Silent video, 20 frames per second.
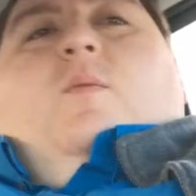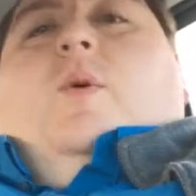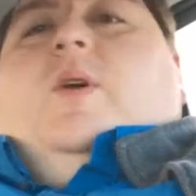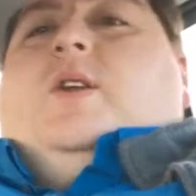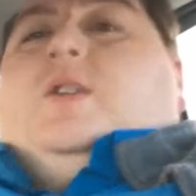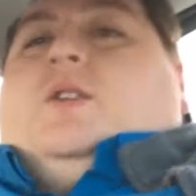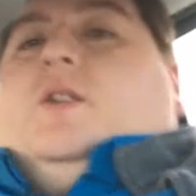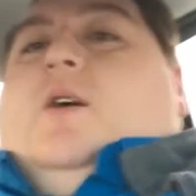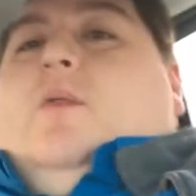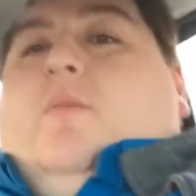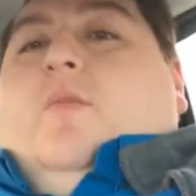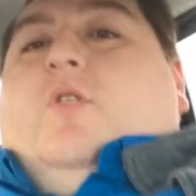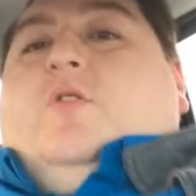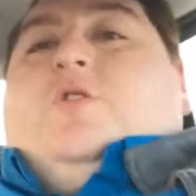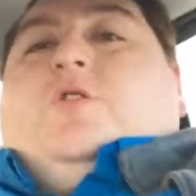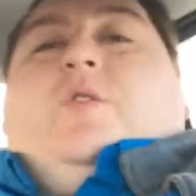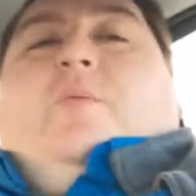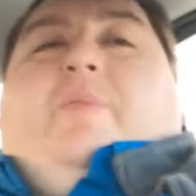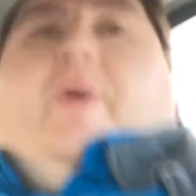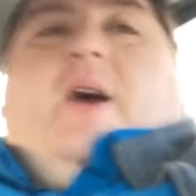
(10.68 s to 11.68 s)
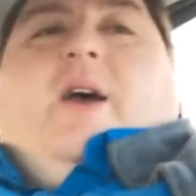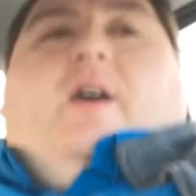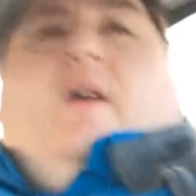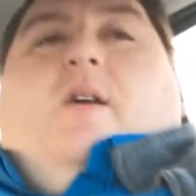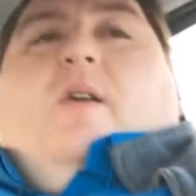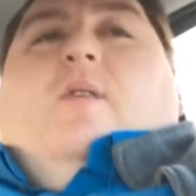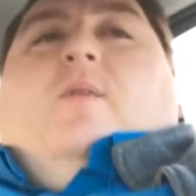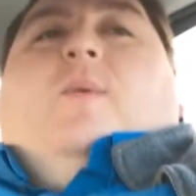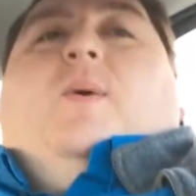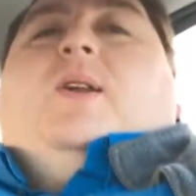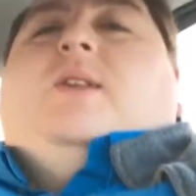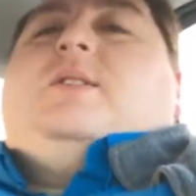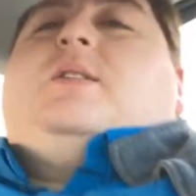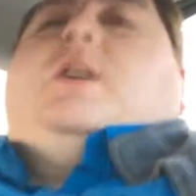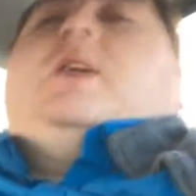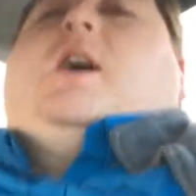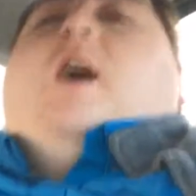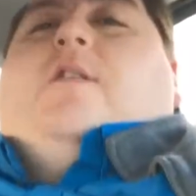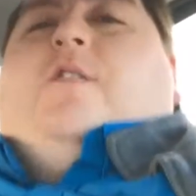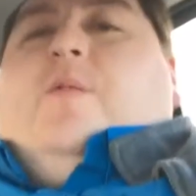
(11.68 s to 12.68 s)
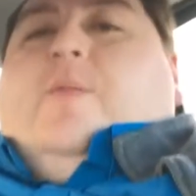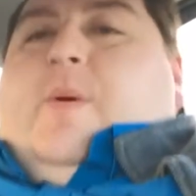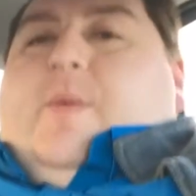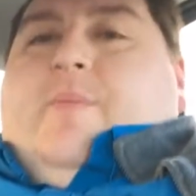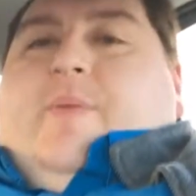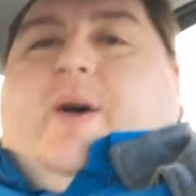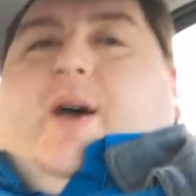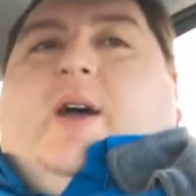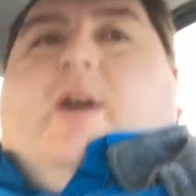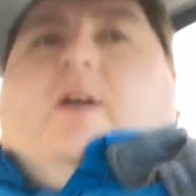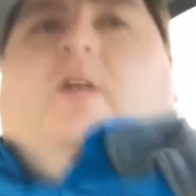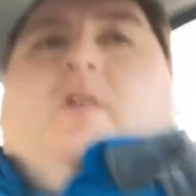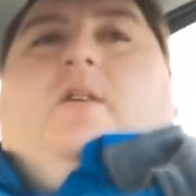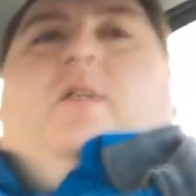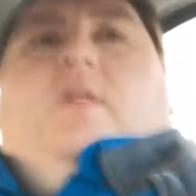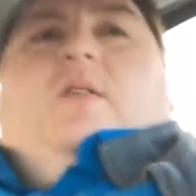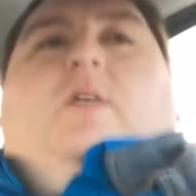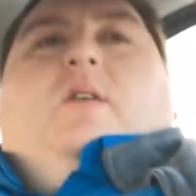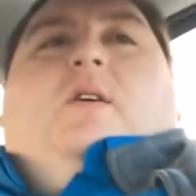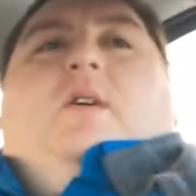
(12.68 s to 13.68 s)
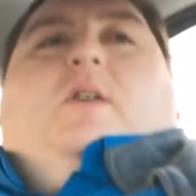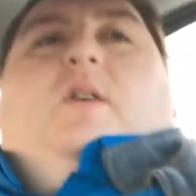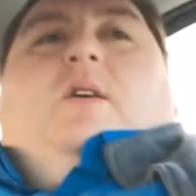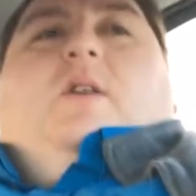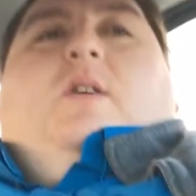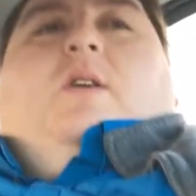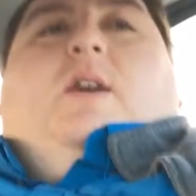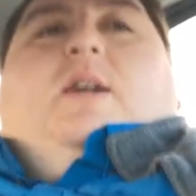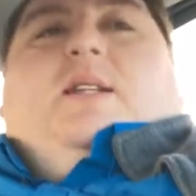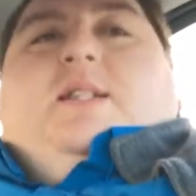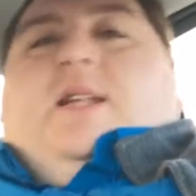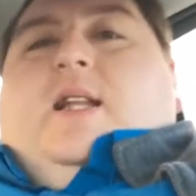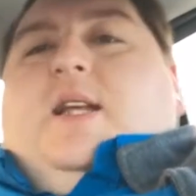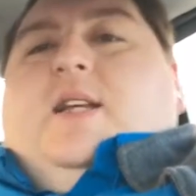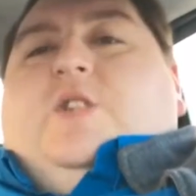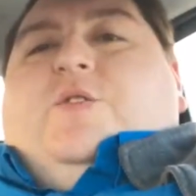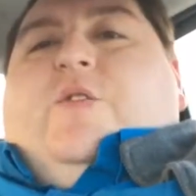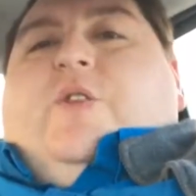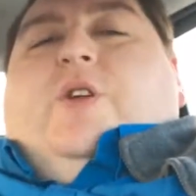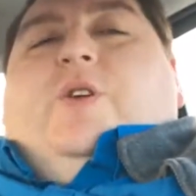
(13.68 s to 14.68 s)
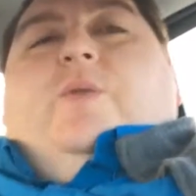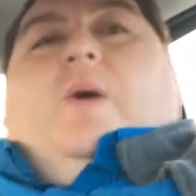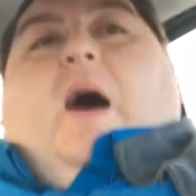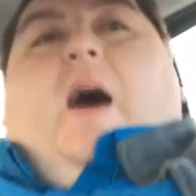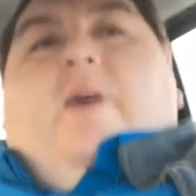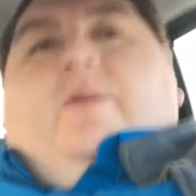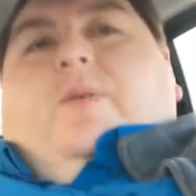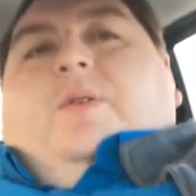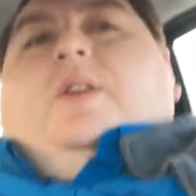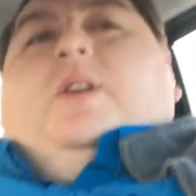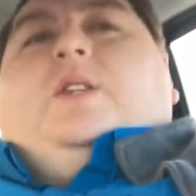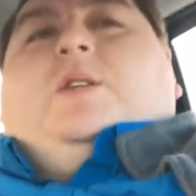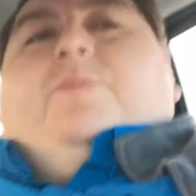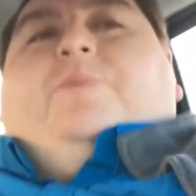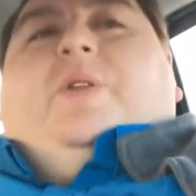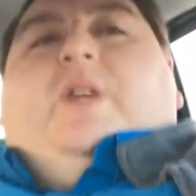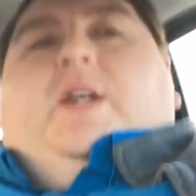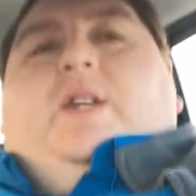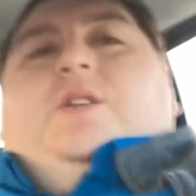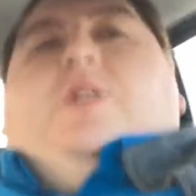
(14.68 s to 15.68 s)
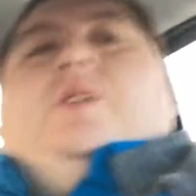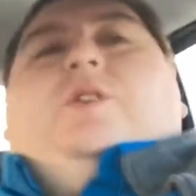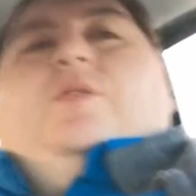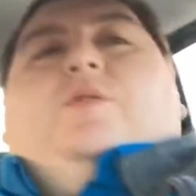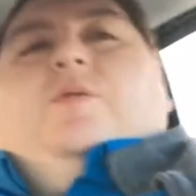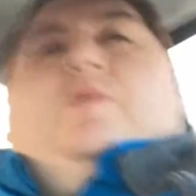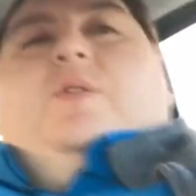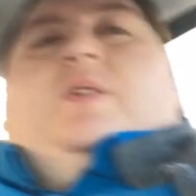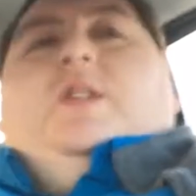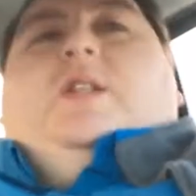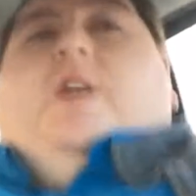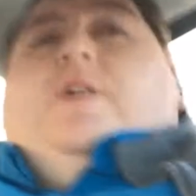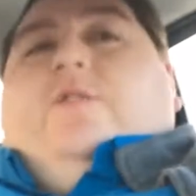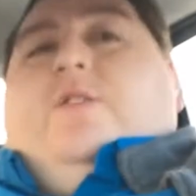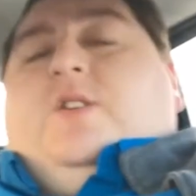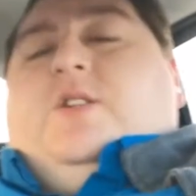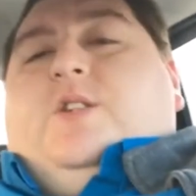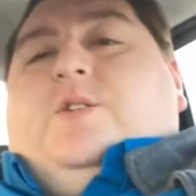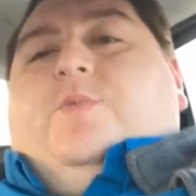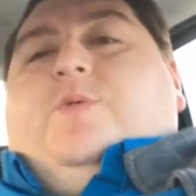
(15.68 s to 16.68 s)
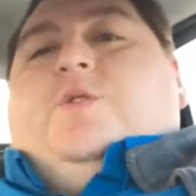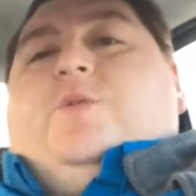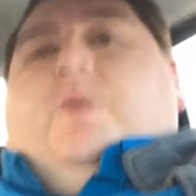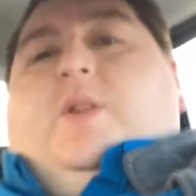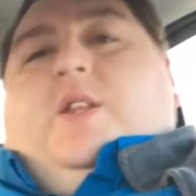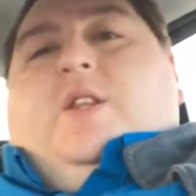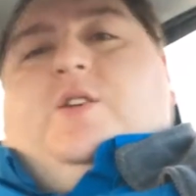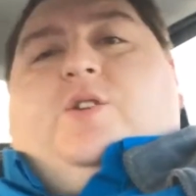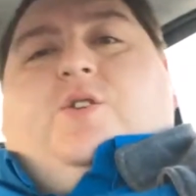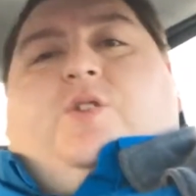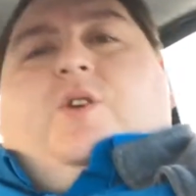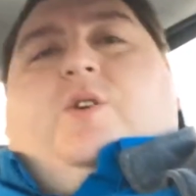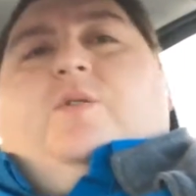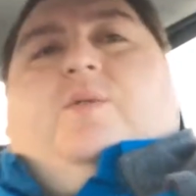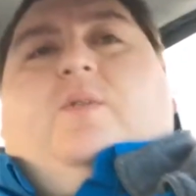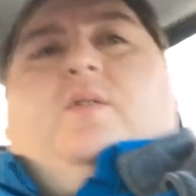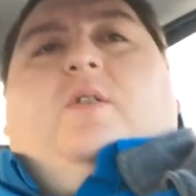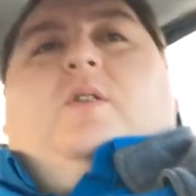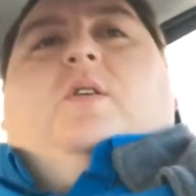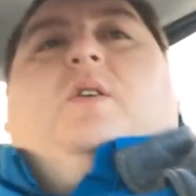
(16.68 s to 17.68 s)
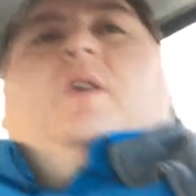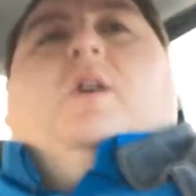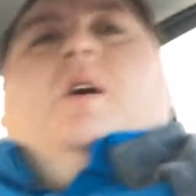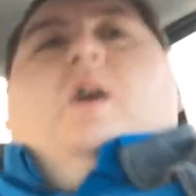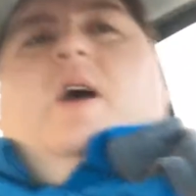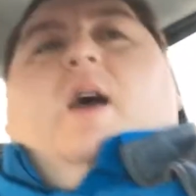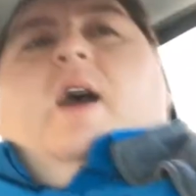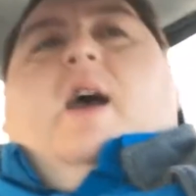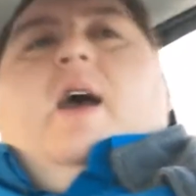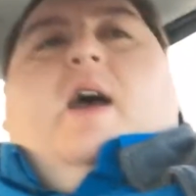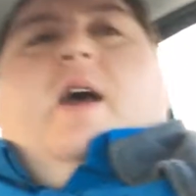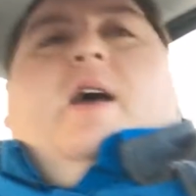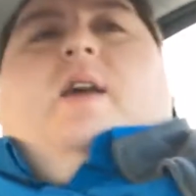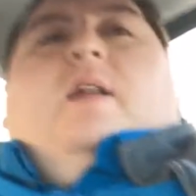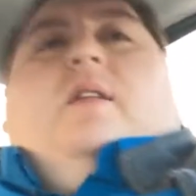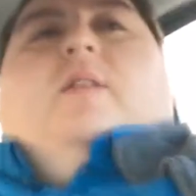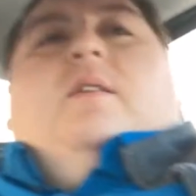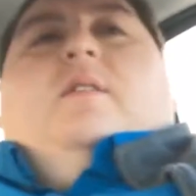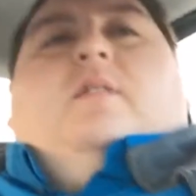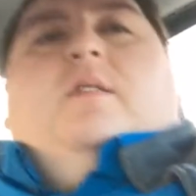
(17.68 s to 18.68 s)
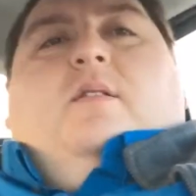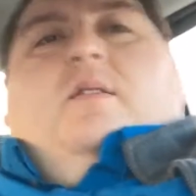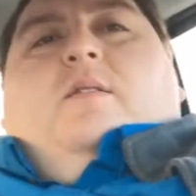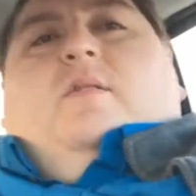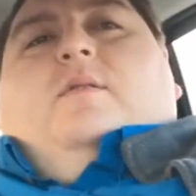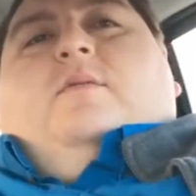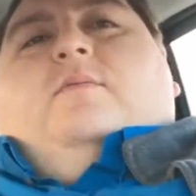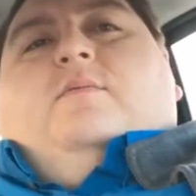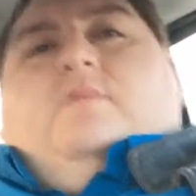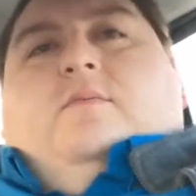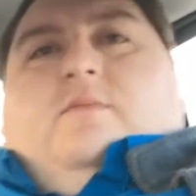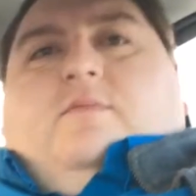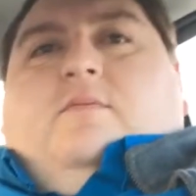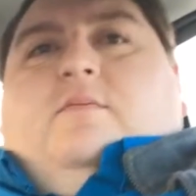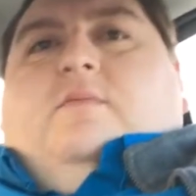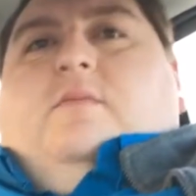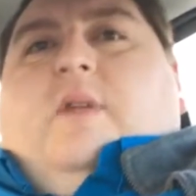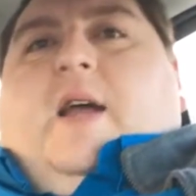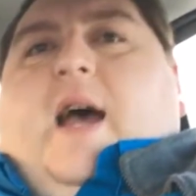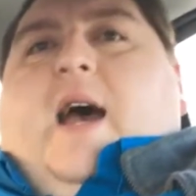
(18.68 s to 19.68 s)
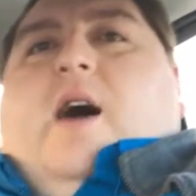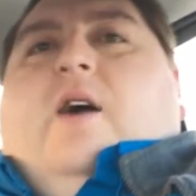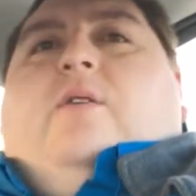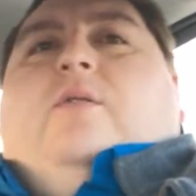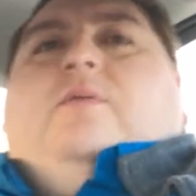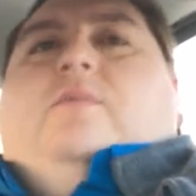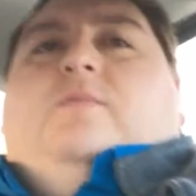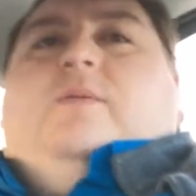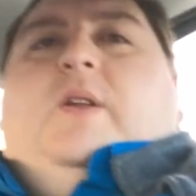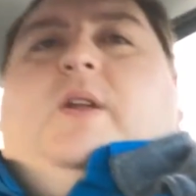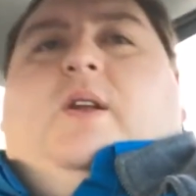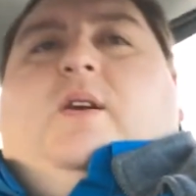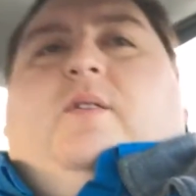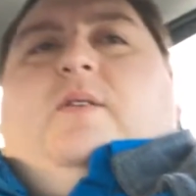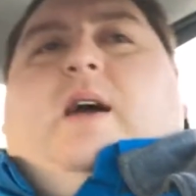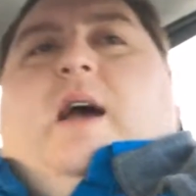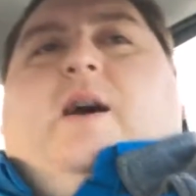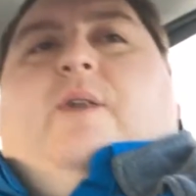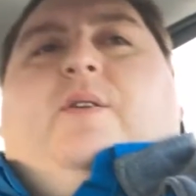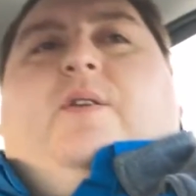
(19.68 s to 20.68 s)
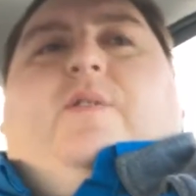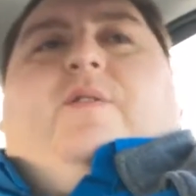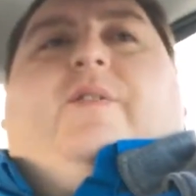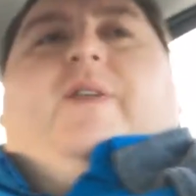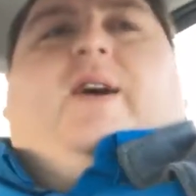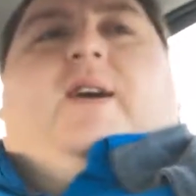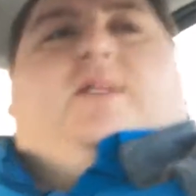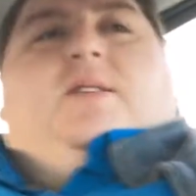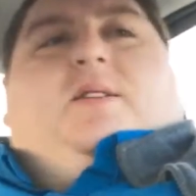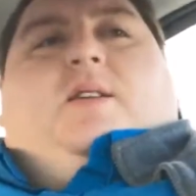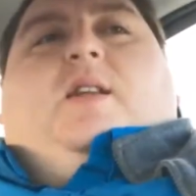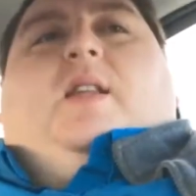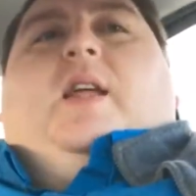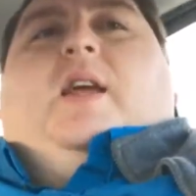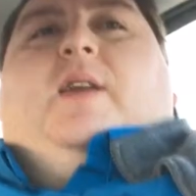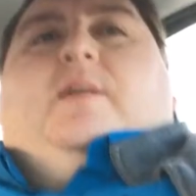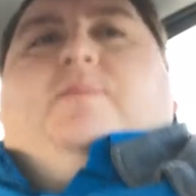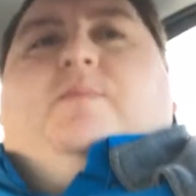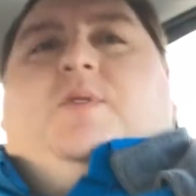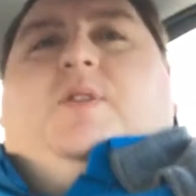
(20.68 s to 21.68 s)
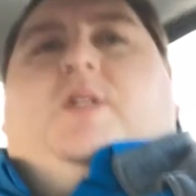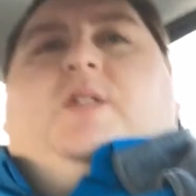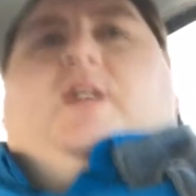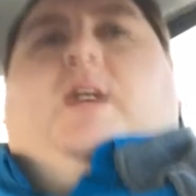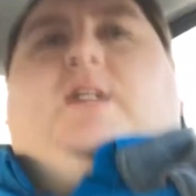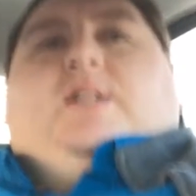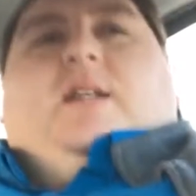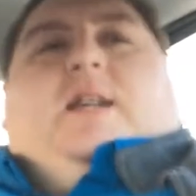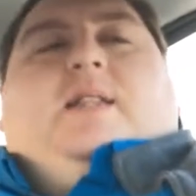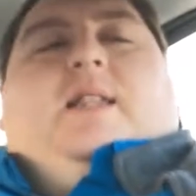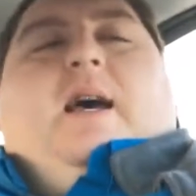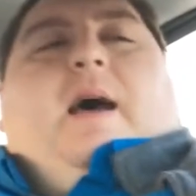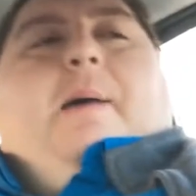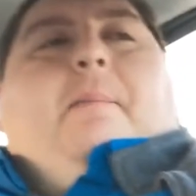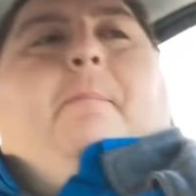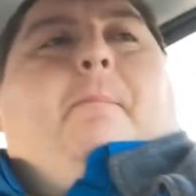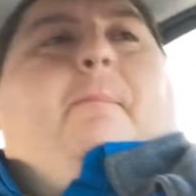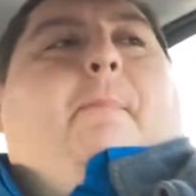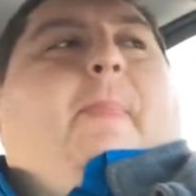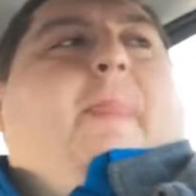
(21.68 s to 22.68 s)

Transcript: what is a commercial payer, what is a government payer. In today's video, I will explain to you the differences between these two and how it affects claims and things like that.